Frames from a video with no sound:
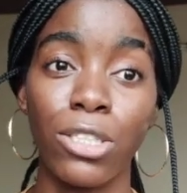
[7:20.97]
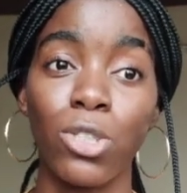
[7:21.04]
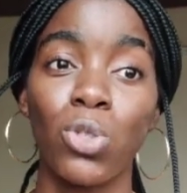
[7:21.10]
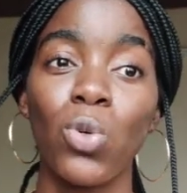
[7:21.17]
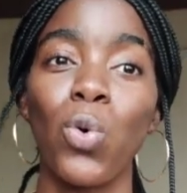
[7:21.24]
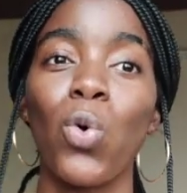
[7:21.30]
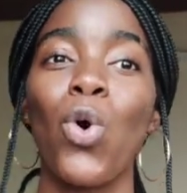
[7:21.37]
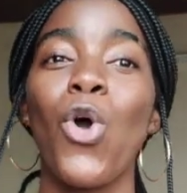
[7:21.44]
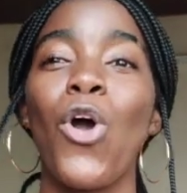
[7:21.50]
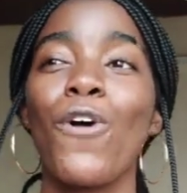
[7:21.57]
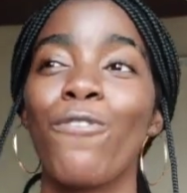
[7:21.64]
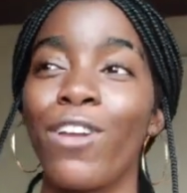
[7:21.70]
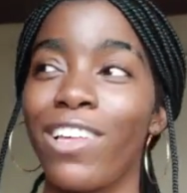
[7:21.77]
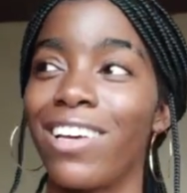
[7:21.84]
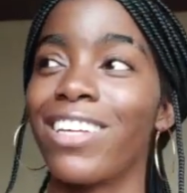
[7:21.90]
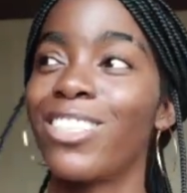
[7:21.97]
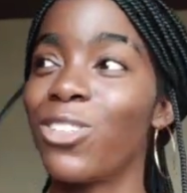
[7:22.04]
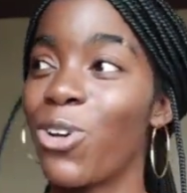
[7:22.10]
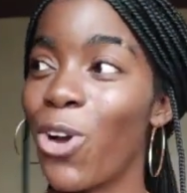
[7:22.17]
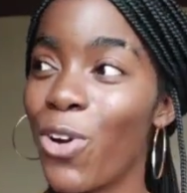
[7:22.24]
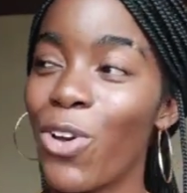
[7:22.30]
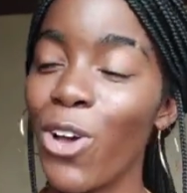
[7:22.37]
So for the
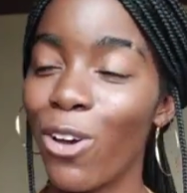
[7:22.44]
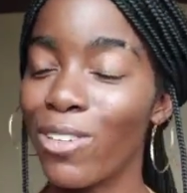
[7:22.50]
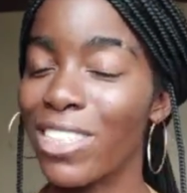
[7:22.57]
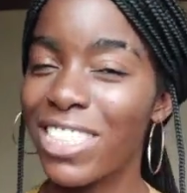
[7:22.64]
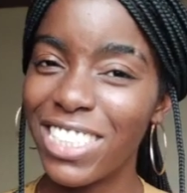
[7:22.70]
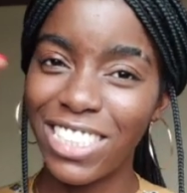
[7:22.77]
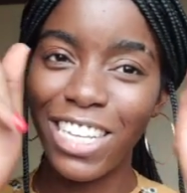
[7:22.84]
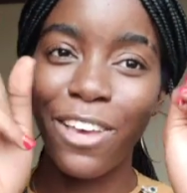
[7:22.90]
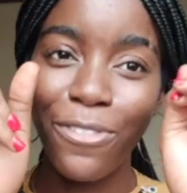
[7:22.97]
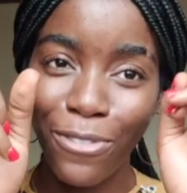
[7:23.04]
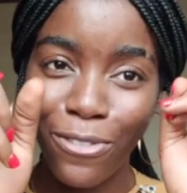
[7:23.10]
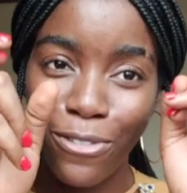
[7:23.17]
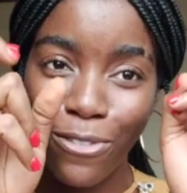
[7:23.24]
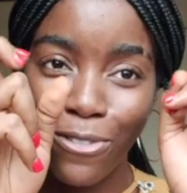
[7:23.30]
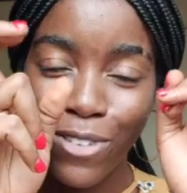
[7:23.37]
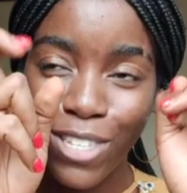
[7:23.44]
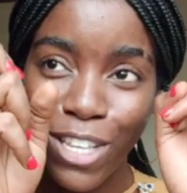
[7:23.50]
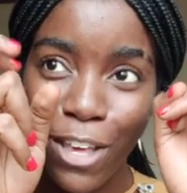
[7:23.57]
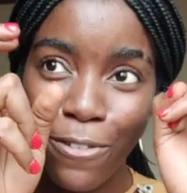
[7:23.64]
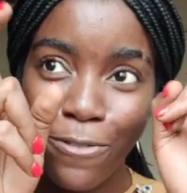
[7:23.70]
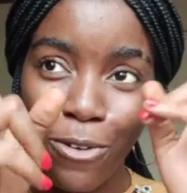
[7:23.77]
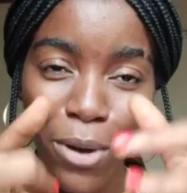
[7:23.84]
category of
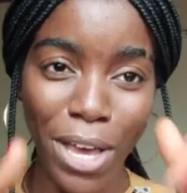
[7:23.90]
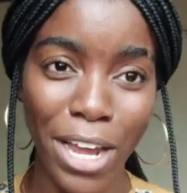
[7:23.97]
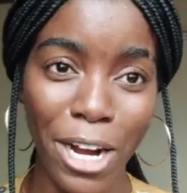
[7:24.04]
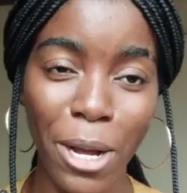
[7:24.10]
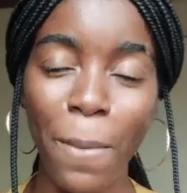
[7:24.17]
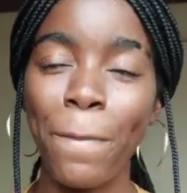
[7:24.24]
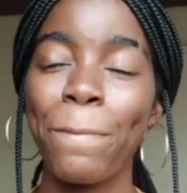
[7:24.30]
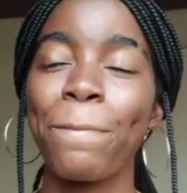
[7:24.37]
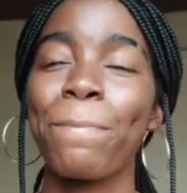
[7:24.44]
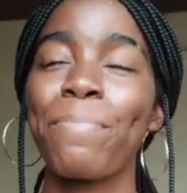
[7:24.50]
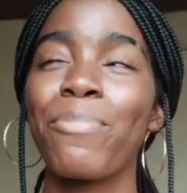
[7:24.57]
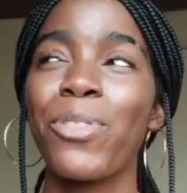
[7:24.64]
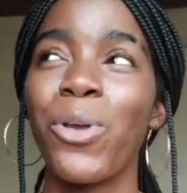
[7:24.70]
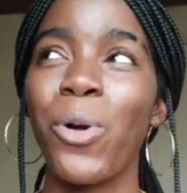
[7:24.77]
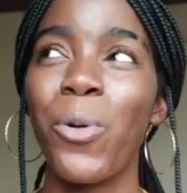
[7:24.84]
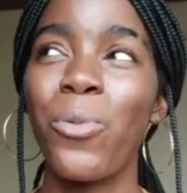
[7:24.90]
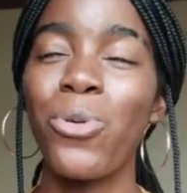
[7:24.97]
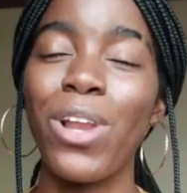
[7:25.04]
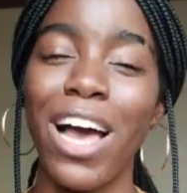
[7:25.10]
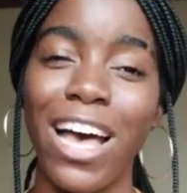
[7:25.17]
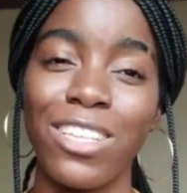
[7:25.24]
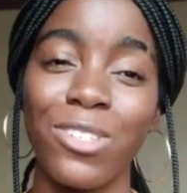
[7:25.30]
safe for hair,
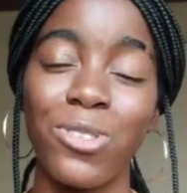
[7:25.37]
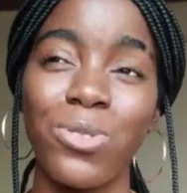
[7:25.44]
wool has it.